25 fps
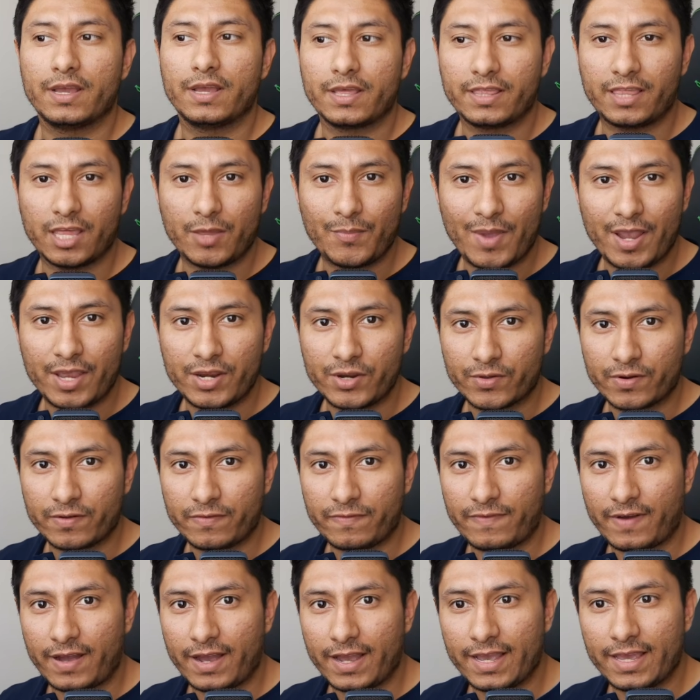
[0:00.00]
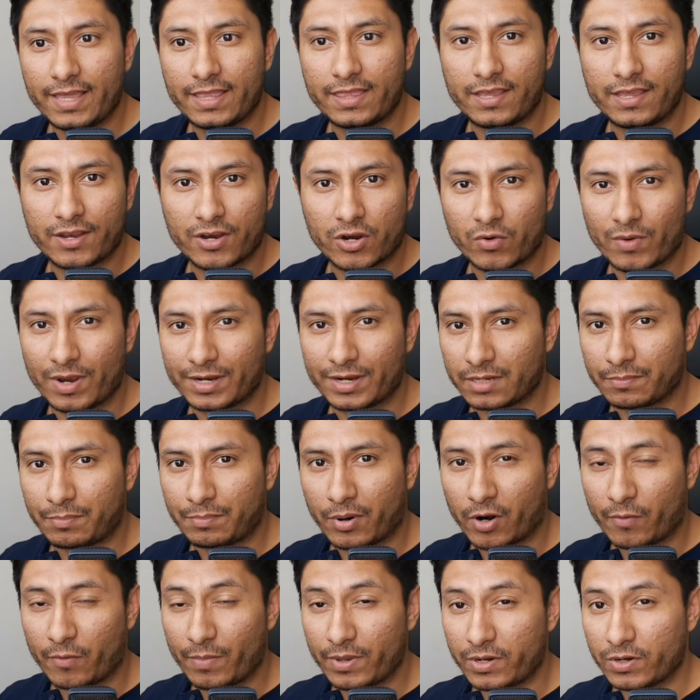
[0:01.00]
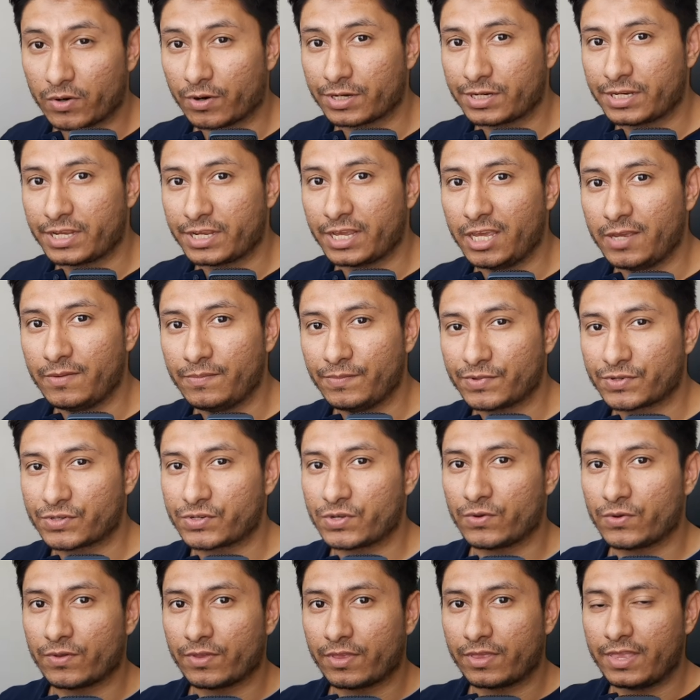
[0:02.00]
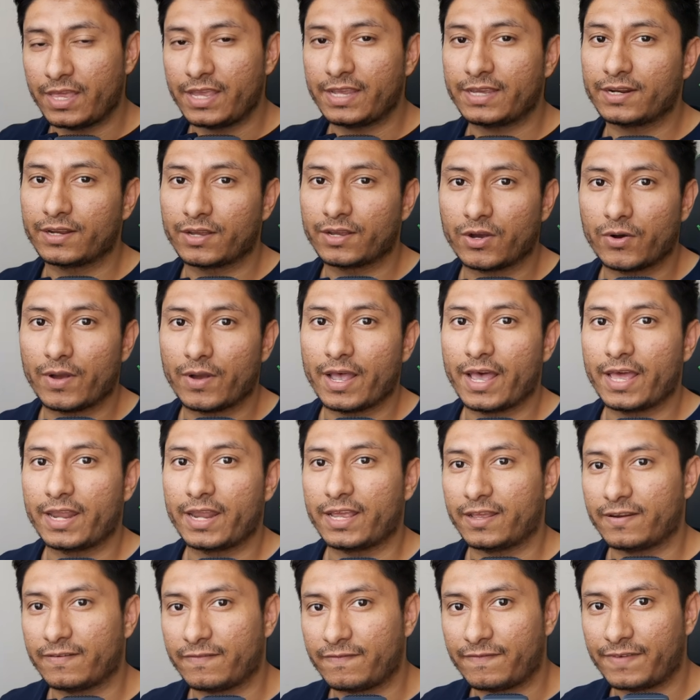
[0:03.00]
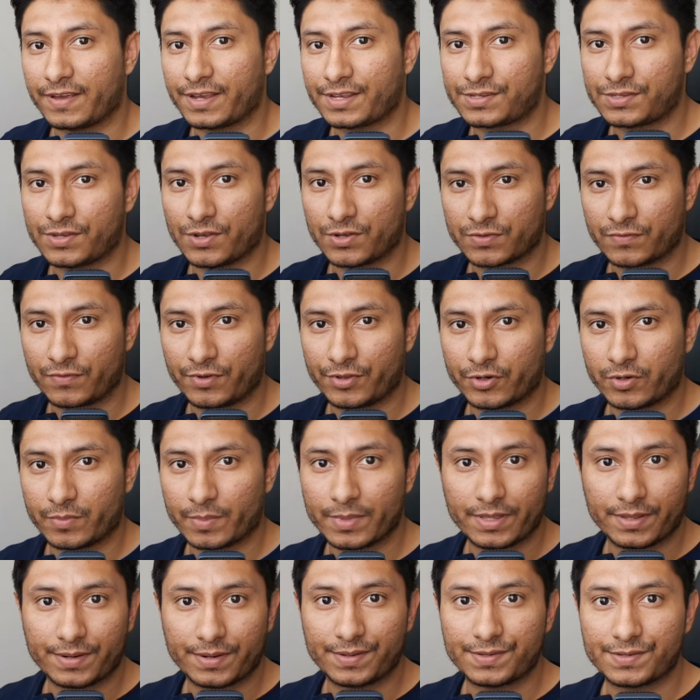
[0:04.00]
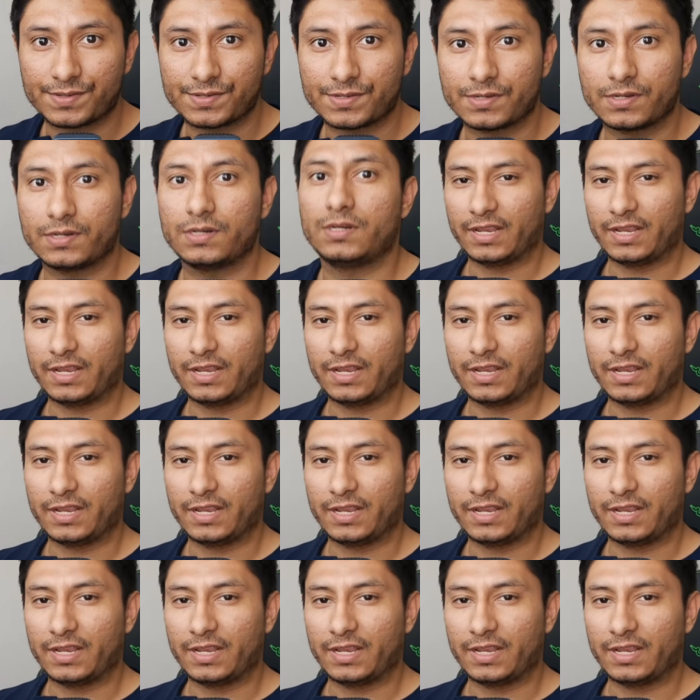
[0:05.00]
They may notify the correct department or team so they can go ahead and fix those vulnerabilities.